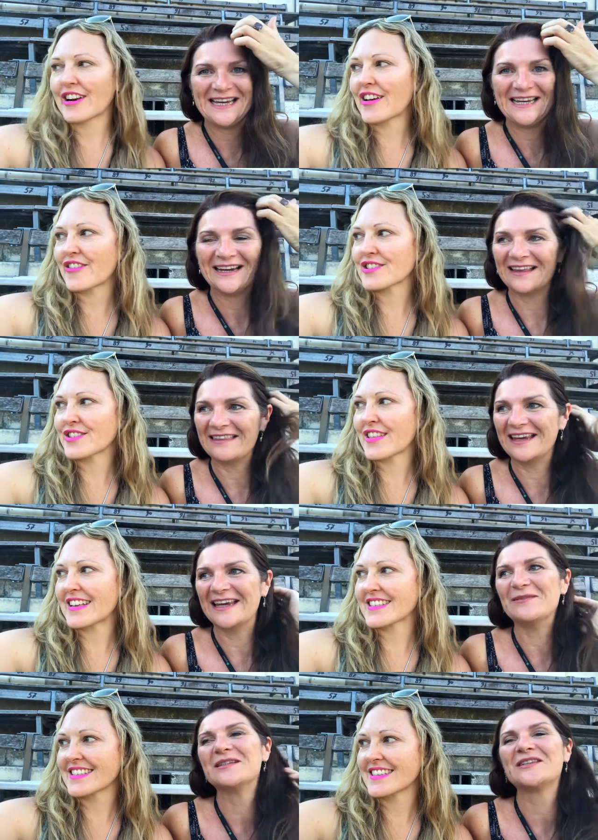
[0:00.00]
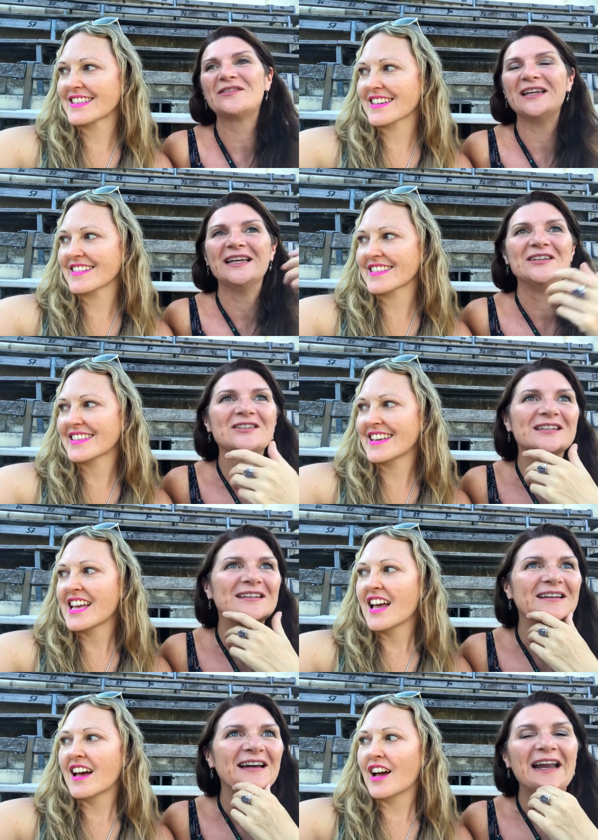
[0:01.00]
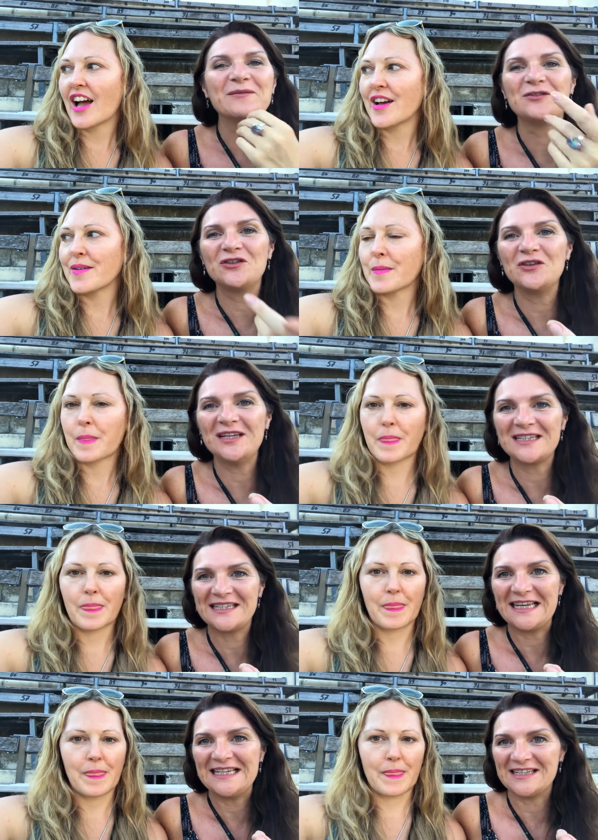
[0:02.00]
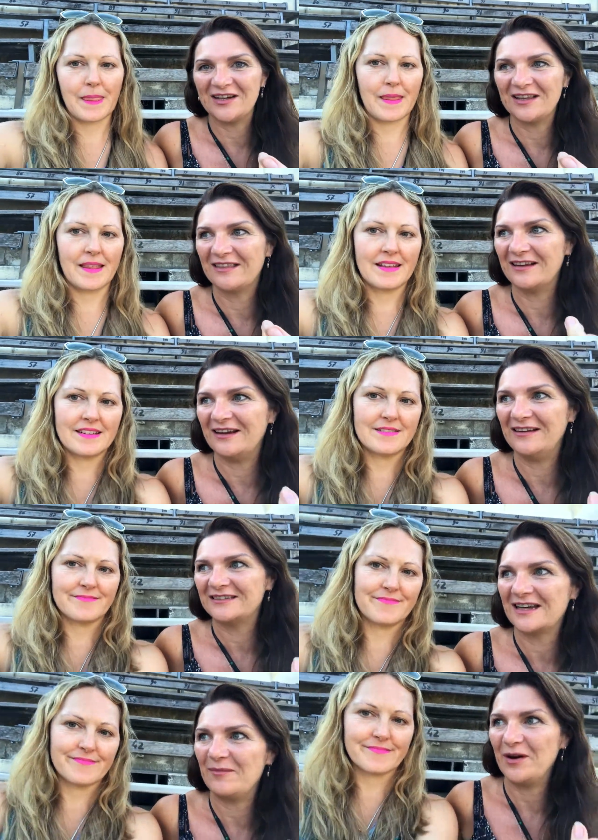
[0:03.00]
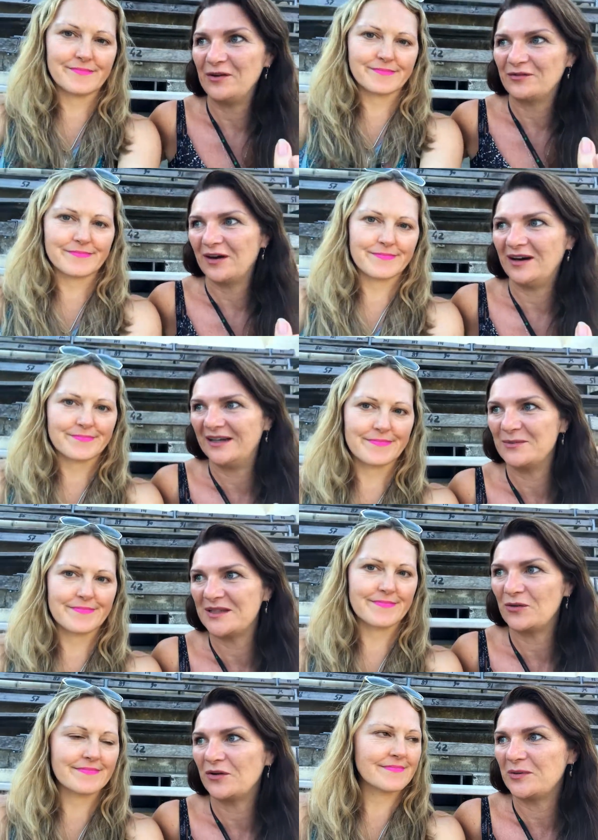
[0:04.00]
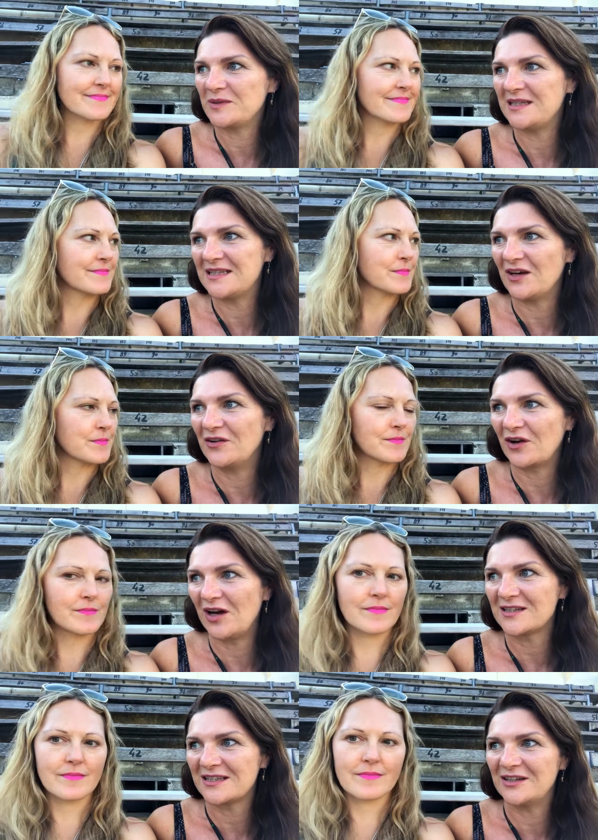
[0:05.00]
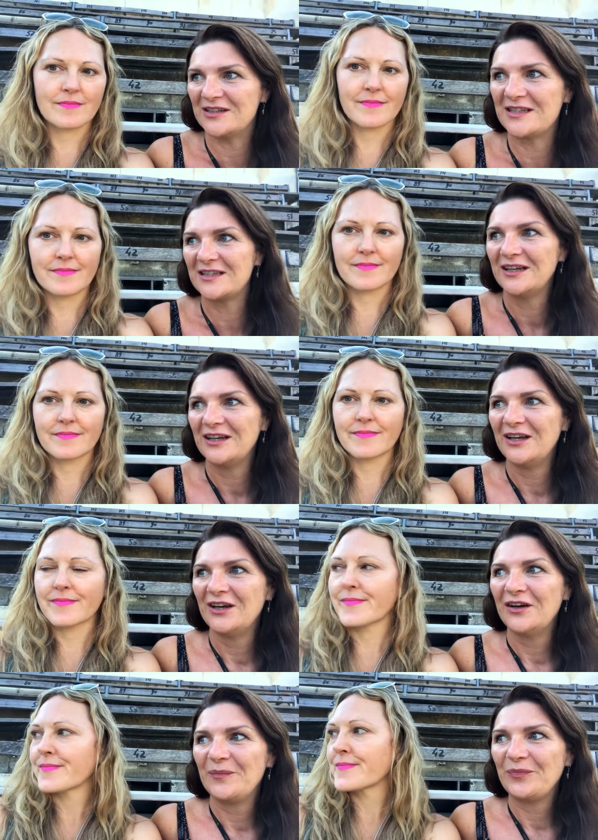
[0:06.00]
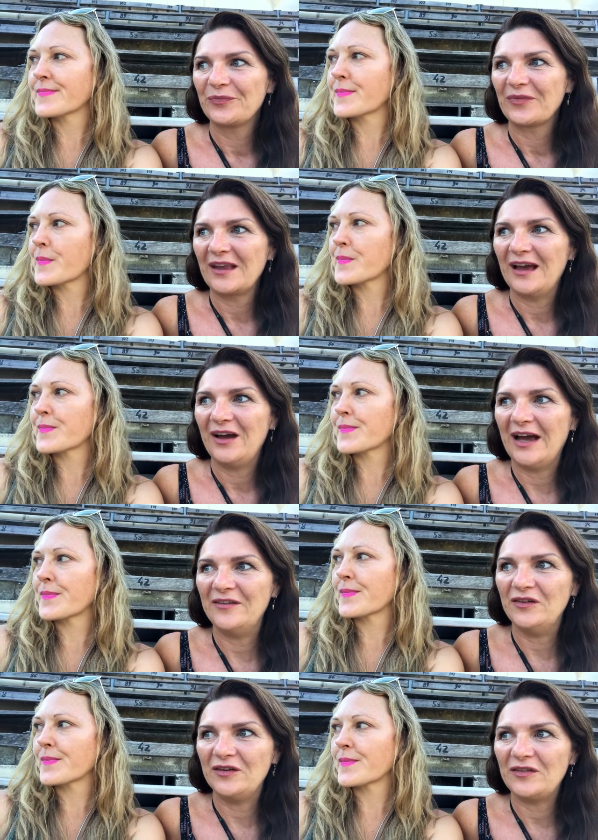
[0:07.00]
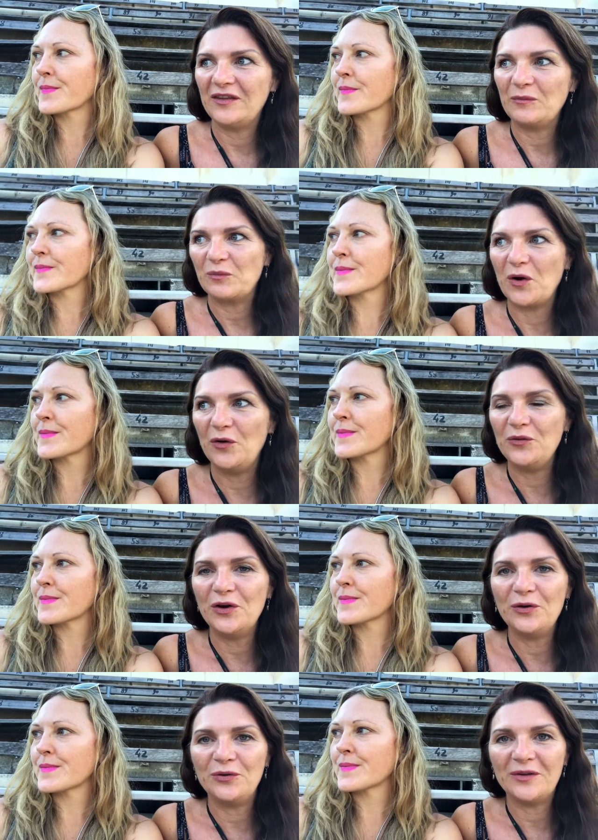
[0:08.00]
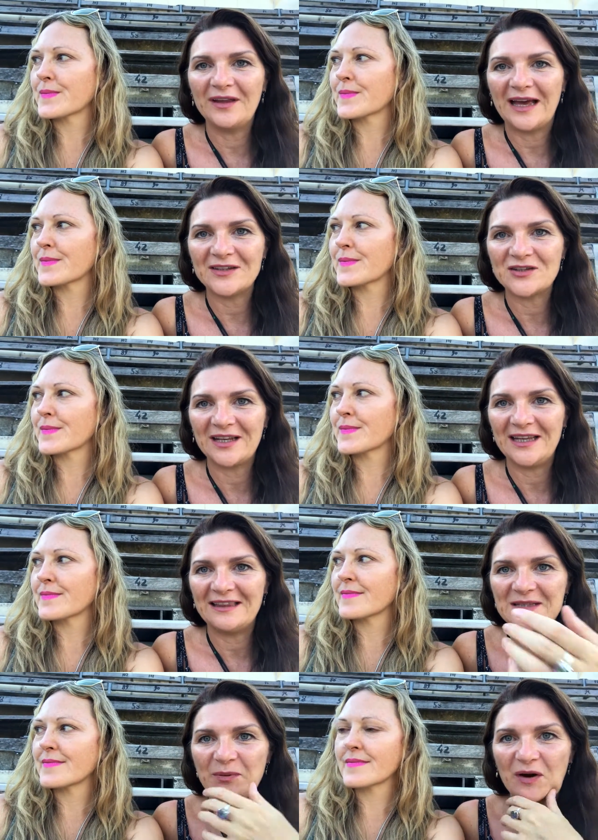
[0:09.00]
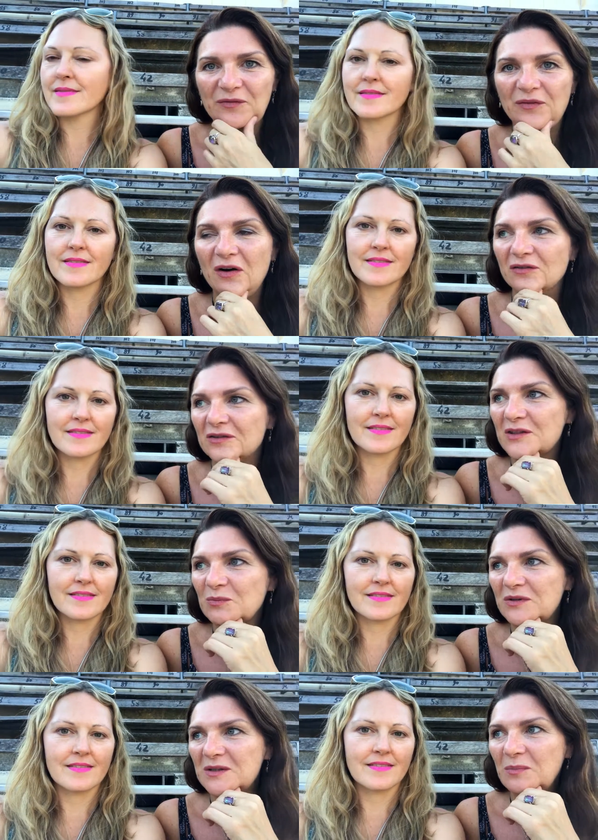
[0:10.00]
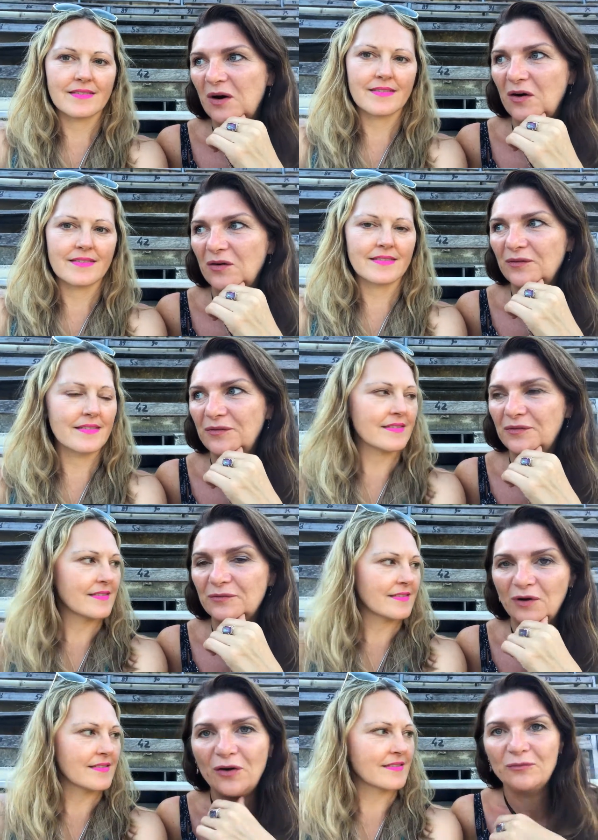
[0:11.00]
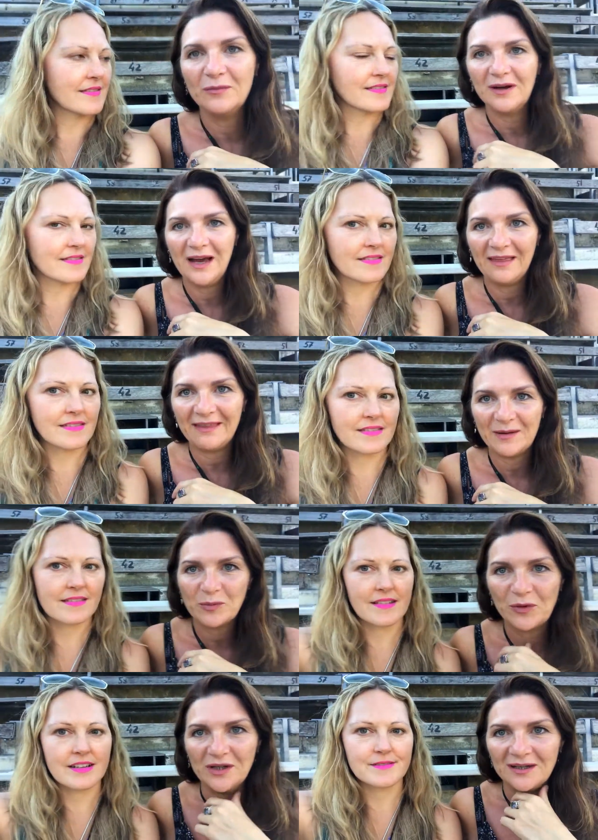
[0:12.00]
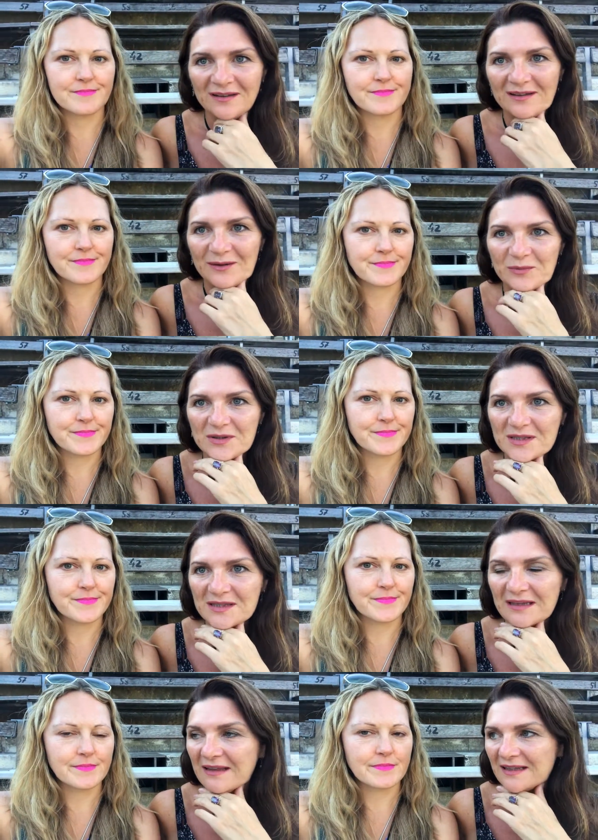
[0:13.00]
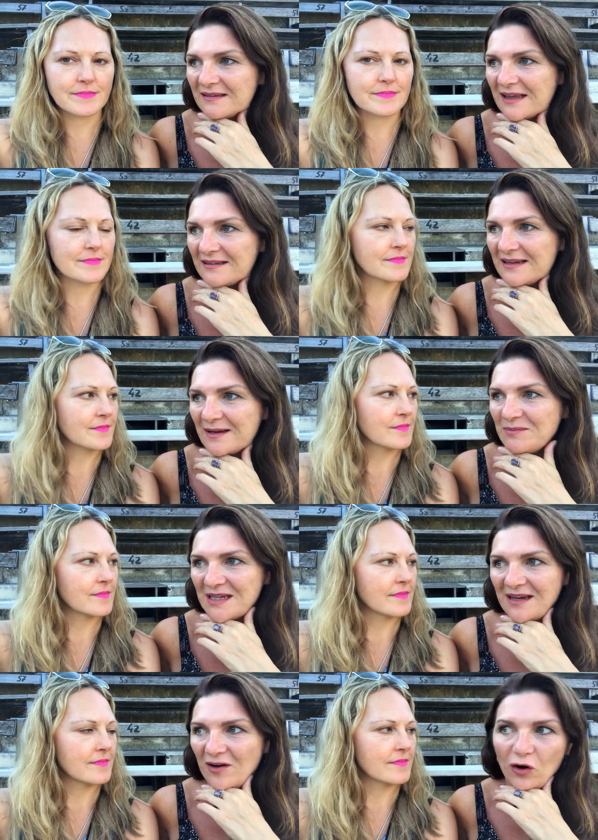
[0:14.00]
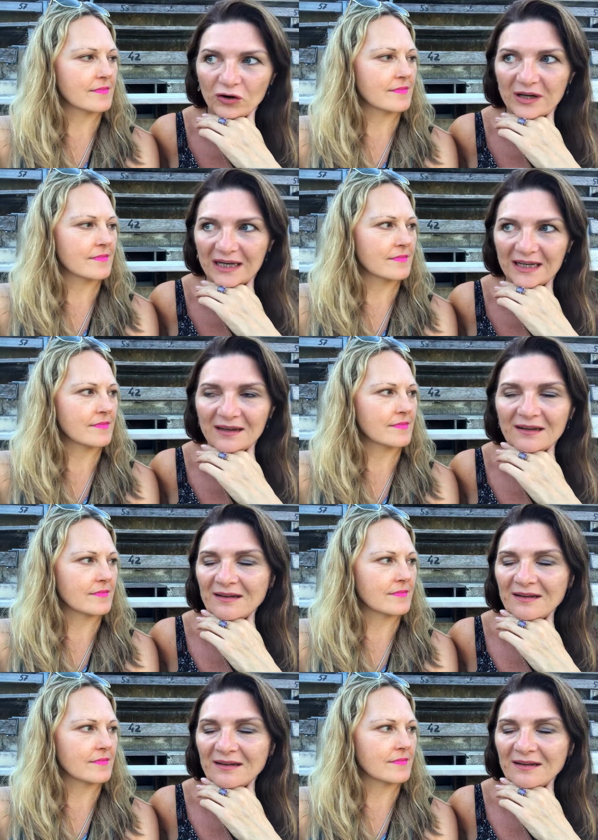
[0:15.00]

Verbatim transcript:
Speaker 1: Whatever, I 2000 years finished. ago. And it was Julius Caesar that had come over, and it was, or it was his son Augustus and who knew that actually this part of France was part of Rome at that point? It was, and they, they named it a colony.